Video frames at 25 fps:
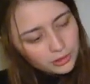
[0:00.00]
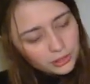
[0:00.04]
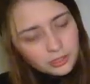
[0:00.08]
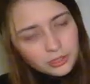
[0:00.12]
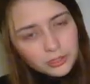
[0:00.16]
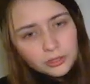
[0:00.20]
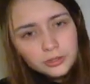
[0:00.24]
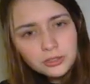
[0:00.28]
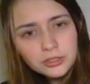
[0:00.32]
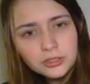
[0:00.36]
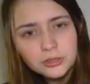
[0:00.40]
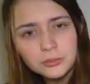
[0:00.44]

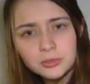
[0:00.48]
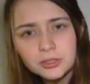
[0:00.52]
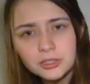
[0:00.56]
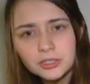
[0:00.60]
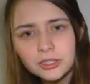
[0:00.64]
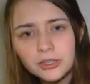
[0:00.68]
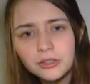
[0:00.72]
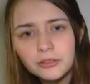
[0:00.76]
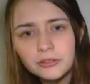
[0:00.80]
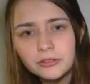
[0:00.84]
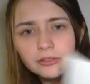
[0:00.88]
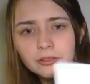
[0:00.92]
Here's some
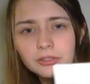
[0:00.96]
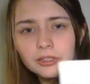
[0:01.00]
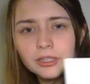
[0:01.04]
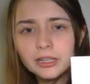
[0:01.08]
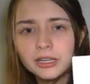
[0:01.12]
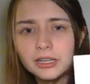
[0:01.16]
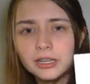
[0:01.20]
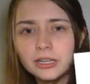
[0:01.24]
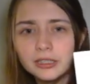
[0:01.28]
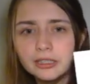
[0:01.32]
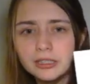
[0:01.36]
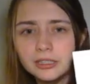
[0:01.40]
stuff
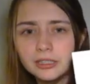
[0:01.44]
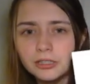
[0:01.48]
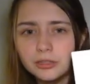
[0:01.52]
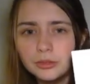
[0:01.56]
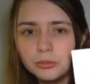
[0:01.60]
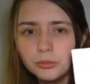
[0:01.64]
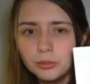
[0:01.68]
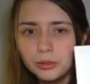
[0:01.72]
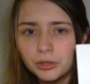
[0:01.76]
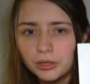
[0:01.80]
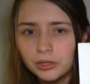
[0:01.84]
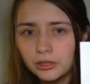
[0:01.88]
that I did
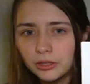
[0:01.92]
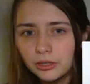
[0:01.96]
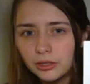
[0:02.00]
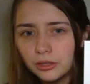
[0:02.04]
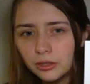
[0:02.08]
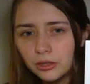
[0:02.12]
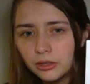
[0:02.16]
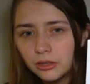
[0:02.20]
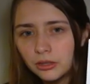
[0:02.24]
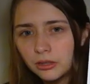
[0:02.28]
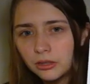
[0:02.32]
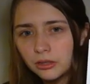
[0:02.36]
with
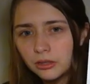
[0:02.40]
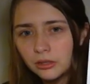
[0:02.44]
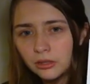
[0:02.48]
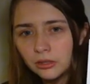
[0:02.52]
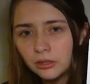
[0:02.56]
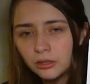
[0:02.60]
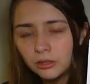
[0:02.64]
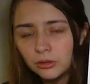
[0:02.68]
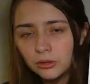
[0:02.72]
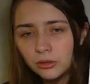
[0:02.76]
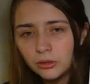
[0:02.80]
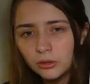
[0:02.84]

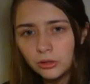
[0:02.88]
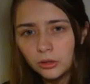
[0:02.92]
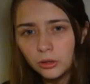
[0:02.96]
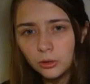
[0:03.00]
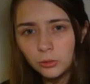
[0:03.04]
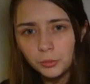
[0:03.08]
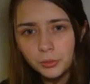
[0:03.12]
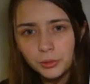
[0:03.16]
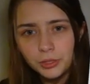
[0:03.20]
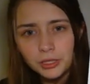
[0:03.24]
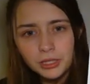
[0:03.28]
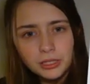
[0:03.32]

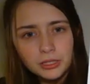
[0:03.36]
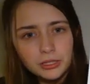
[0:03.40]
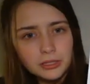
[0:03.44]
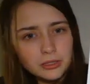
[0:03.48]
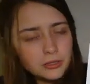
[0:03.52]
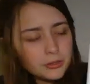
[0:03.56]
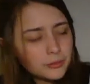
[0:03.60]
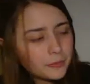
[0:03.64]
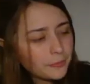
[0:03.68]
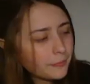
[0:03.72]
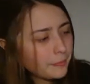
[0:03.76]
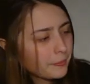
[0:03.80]

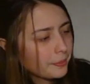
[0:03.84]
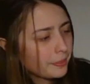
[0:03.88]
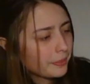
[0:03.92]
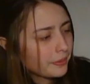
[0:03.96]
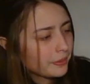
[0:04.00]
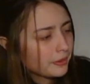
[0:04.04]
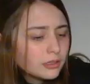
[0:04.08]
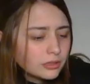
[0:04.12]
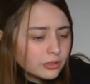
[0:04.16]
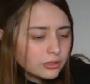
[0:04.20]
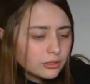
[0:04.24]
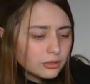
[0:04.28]
Copics.
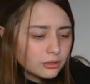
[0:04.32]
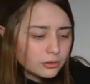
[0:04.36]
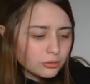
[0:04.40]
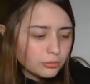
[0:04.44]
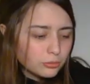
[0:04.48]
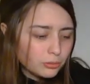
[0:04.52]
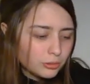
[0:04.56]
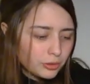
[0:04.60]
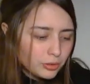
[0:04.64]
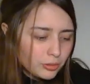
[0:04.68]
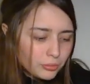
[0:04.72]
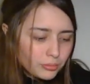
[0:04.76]
So
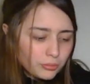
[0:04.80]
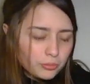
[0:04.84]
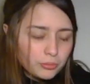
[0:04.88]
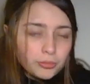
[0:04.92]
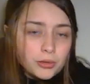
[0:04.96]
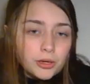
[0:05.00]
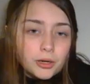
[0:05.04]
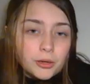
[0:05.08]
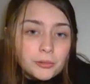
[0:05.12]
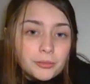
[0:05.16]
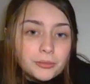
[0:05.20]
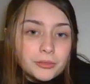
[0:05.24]
one
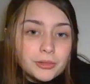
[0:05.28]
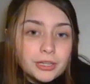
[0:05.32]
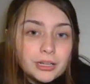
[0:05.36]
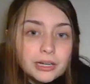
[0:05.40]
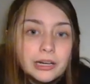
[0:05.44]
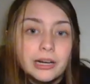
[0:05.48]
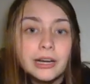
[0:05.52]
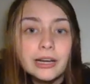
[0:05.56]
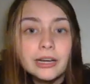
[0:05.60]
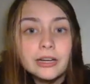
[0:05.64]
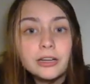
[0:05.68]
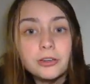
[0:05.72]
problem that
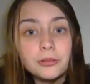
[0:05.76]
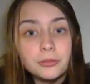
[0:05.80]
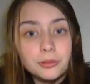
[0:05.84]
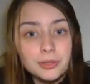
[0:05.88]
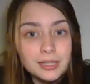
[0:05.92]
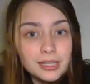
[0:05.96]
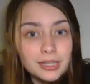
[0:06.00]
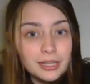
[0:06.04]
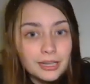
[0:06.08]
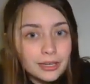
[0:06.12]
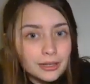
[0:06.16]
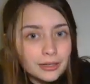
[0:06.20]
I
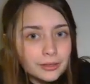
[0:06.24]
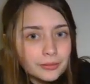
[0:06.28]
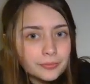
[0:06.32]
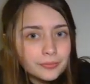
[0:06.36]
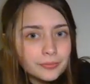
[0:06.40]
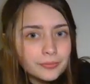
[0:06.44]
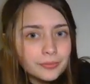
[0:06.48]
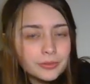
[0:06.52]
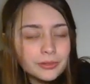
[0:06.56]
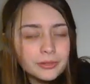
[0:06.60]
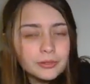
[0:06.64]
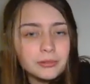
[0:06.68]
always had
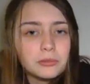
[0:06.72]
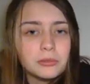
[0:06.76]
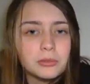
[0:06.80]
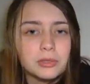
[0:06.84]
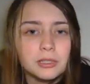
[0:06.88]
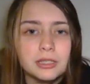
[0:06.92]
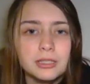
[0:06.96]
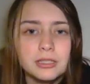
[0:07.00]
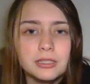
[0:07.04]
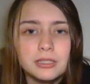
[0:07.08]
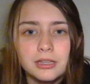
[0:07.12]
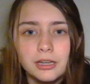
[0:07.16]

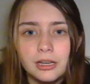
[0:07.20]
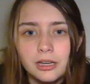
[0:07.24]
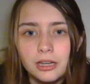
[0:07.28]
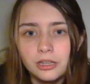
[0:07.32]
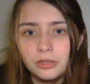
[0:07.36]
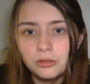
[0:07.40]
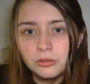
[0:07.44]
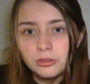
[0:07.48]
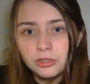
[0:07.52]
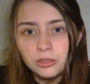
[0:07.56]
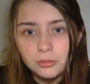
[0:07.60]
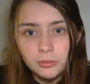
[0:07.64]
was I
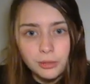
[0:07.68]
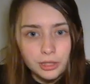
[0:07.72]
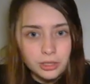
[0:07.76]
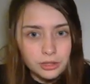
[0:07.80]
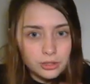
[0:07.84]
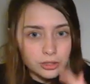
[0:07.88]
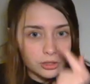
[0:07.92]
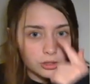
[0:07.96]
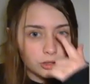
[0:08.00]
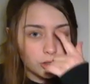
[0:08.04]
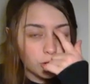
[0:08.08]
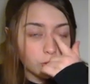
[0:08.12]
used to make
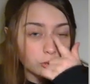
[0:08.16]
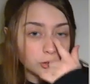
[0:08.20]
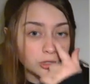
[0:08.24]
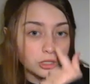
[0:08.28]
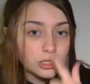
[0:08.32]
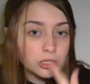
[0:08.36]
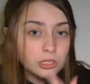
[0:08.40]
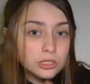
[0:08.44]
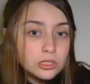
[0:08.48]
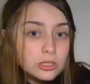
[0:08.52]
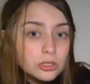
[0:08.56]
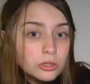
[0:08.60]
the
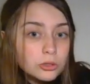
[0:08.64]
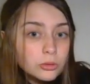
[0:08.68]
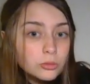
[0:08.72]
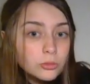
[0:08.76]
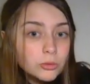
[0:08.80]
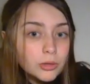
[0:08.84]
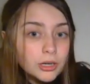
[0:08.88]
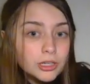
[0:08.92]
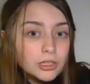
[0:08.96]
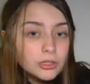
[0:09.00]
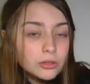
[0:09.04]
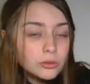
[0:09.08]
noses
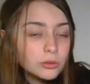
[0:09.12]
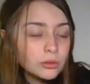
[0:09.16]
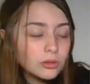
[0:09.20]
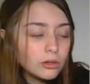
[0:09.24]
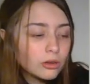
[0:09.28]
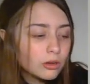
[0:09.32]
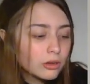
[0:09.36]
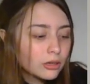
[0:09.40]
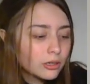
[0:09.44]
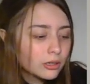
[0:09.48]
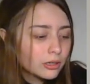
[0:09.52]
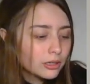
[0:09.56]
way too
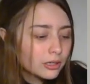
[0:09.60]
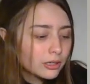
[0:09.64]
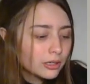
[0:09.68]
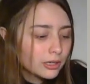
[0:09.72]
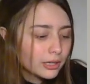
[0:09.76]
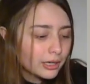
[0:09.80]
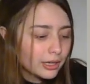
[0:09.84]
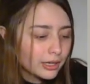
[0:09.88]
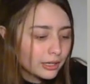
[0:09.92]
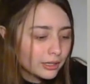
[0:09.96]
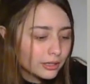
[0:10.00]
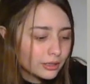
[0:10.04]
long
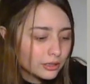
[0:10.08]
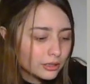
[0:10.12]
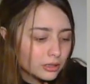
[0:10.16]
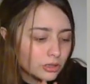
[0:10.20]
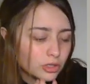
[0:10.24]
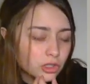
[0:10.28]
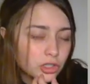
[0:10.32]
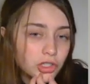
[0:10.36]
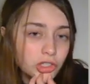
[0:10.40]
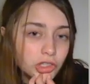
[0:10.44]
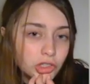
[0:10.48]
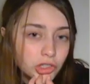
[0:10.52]
and the
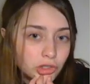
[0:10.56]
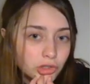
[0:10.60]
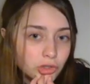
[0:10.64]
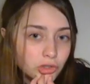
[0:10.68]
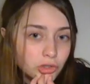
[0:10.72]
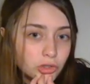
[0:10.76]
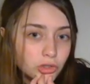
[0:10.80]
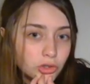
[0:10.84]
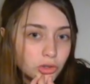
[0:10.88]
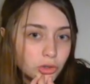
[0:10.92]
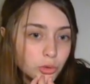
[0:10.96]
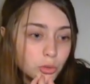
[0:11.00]

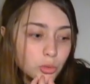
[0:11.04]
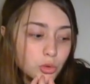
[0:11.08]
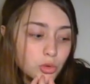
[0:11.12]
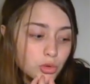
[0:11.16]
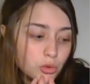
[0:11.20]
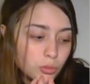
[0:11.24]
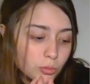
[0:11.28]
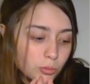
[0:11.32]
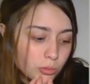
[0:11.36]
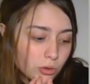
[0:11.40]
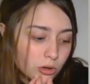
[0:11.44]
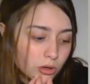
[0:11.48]
chins too
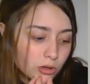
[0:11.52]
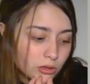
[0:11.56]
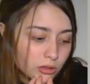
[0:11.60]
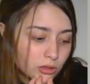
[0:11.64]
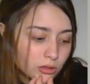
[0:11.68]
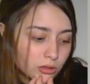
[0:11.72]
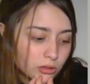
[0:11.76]
small.